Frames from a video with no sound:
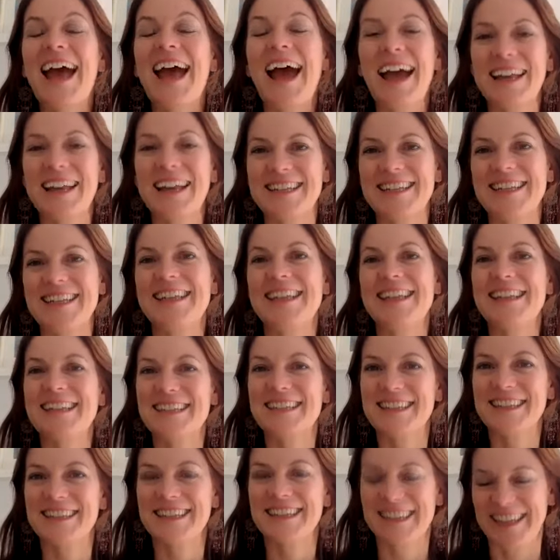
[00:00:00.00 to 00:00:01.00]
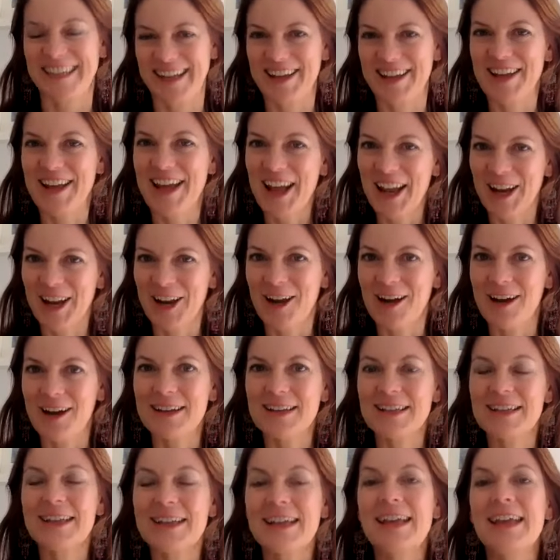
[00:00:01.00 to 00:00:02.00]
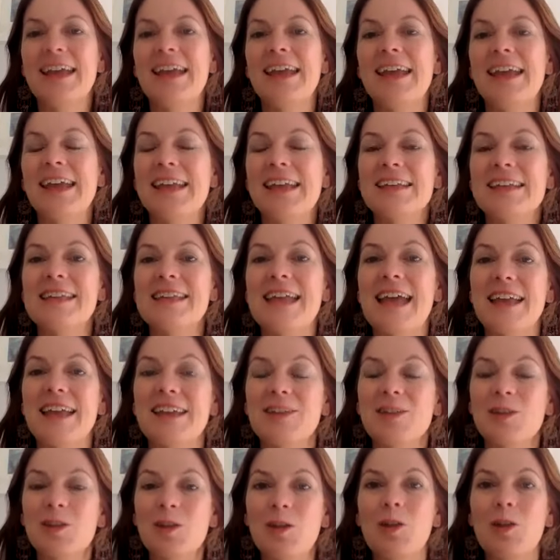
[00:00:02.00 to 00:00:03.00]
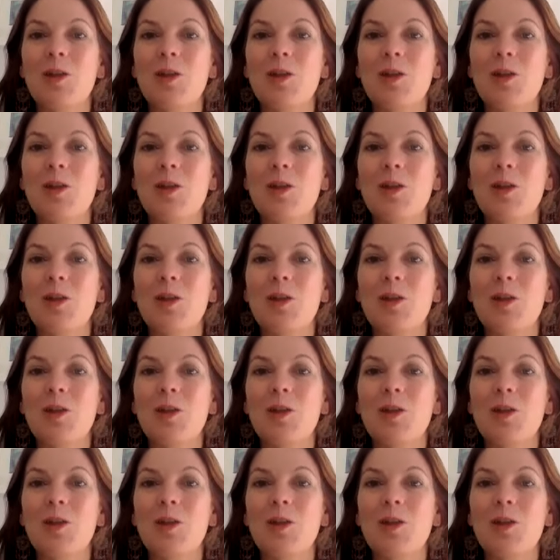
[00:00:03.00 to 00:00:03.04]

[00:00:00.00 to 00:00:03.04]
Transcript: I see this a lot, is that